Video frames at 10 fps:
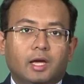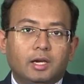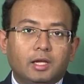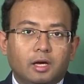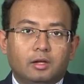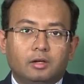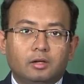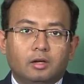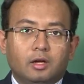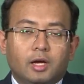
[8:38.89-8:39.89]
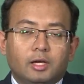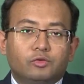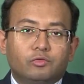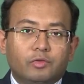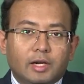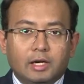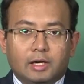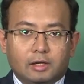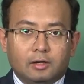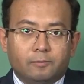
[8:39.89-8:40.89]
any error is very
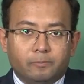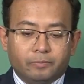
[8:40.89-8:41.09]
little